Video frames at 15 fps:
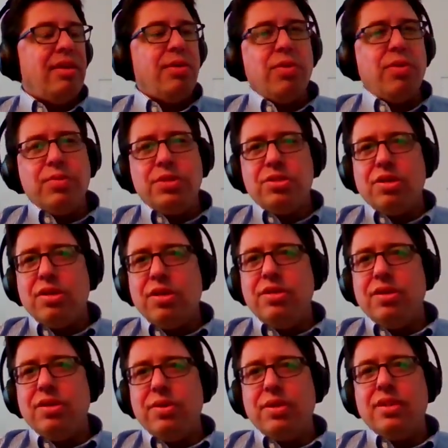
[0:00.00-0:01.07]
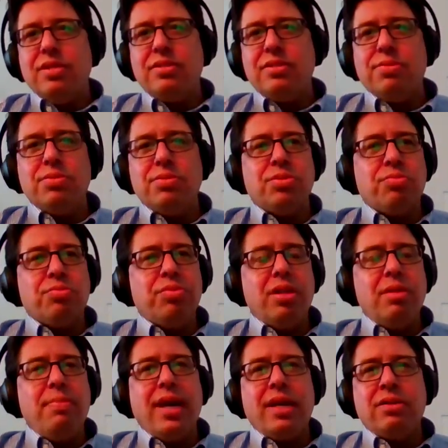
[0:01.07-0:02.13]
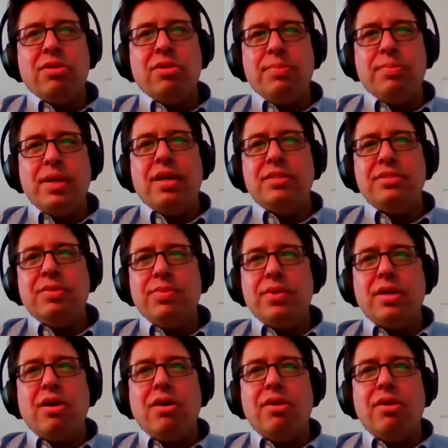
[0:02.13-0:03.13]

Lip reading: I think when we started doing this, there was a really bad terminology,